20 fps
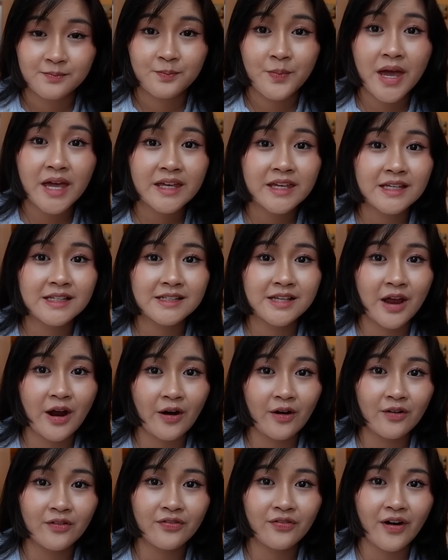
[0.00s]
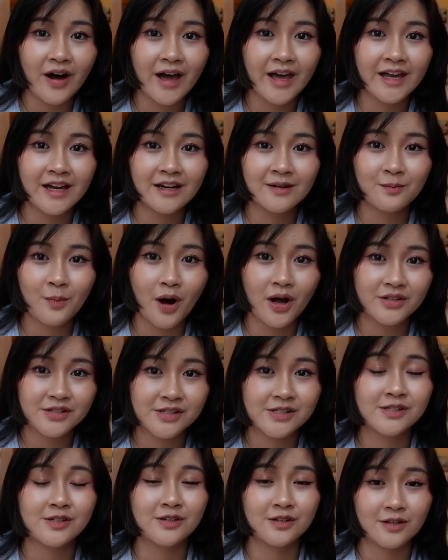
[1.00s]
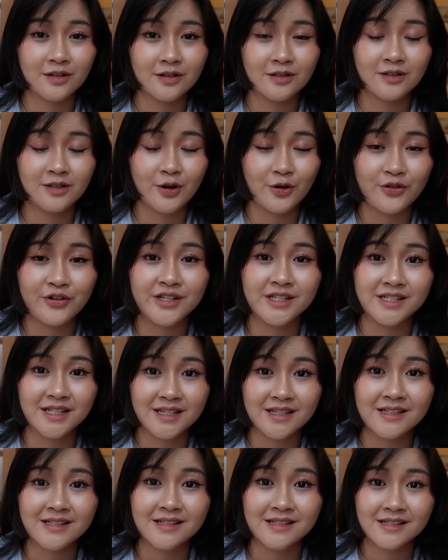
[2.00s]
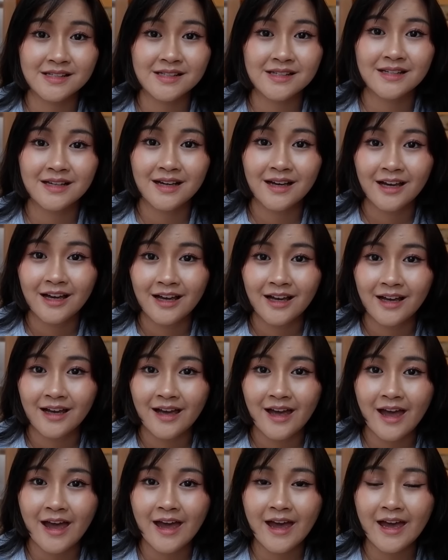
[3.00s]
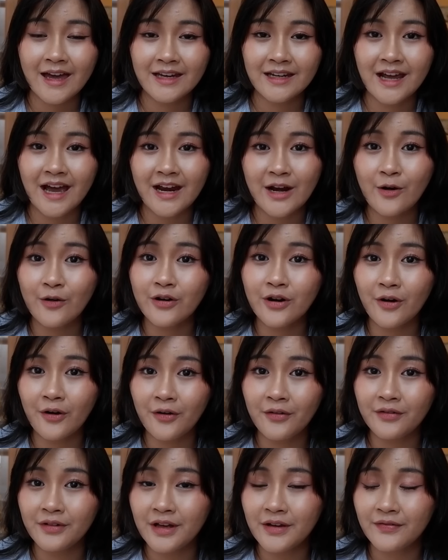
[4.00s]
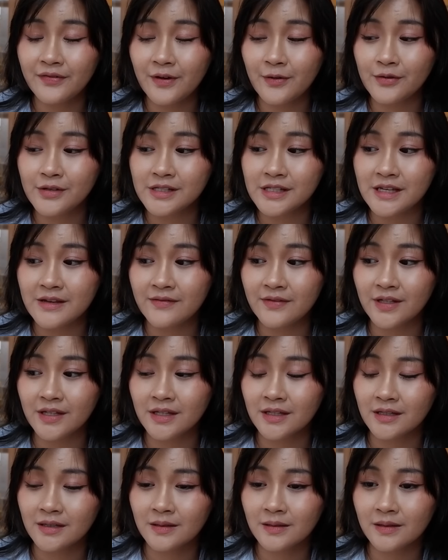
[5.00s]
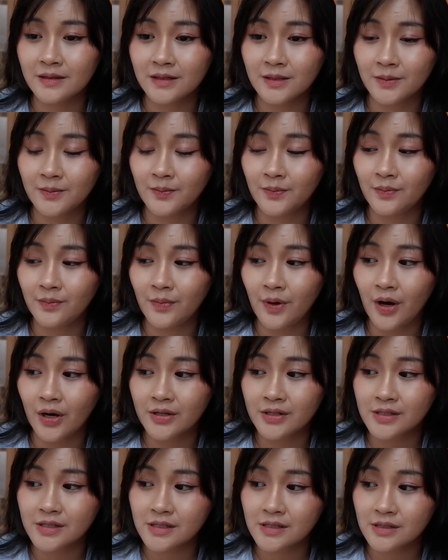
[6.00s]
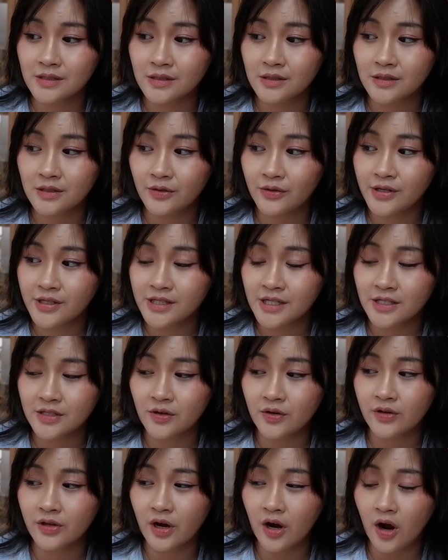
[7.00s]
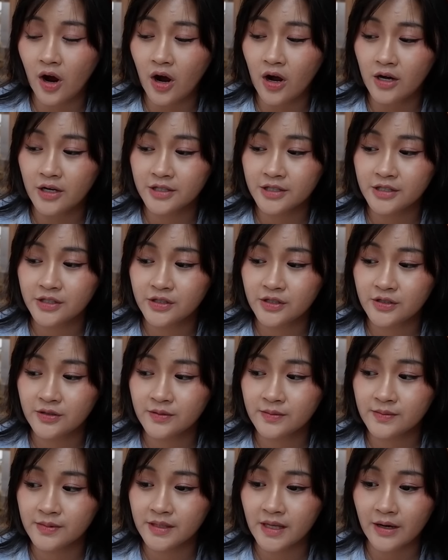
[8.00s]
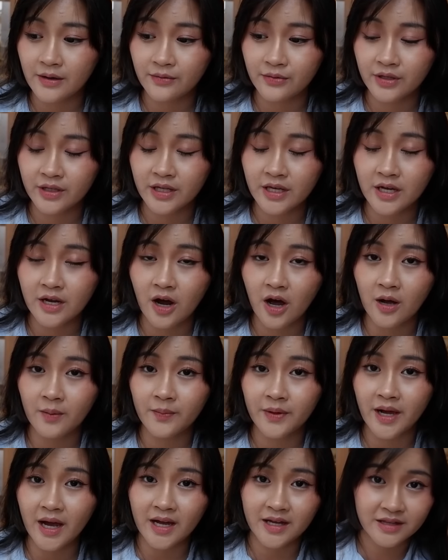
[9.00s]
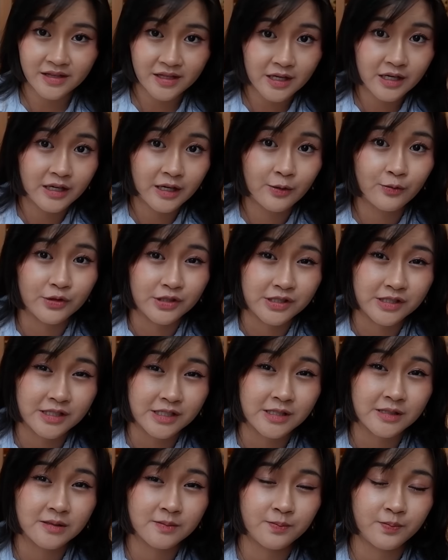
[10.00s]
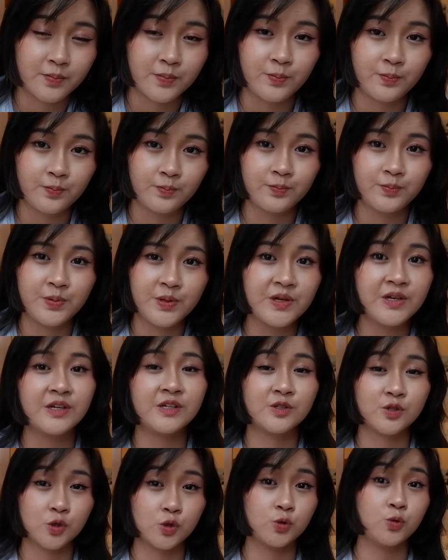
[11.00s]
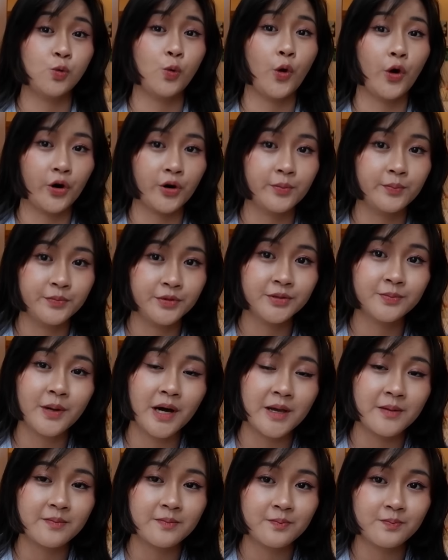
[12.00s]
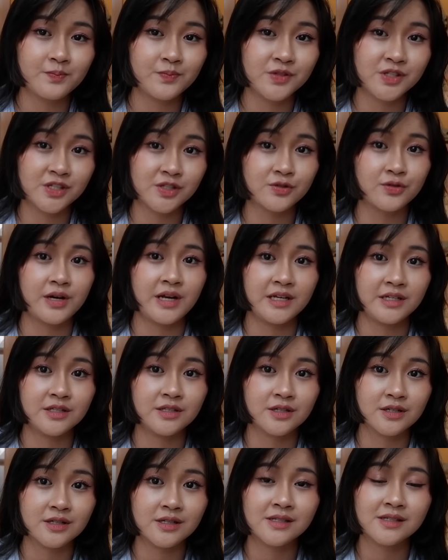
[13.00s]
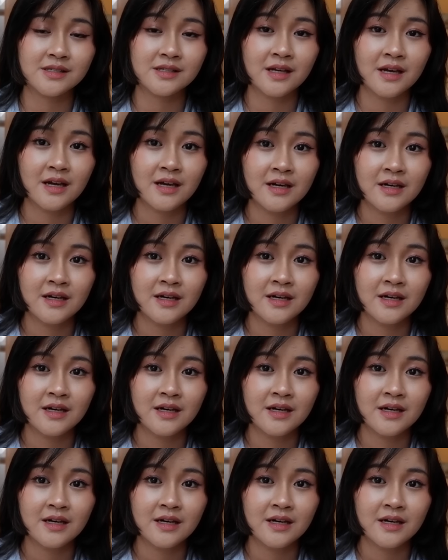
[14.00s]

making terrifying monster noises. And I don't know if it was even the monster noises or the costumes that really got me. I think it was just being swarmed by strangers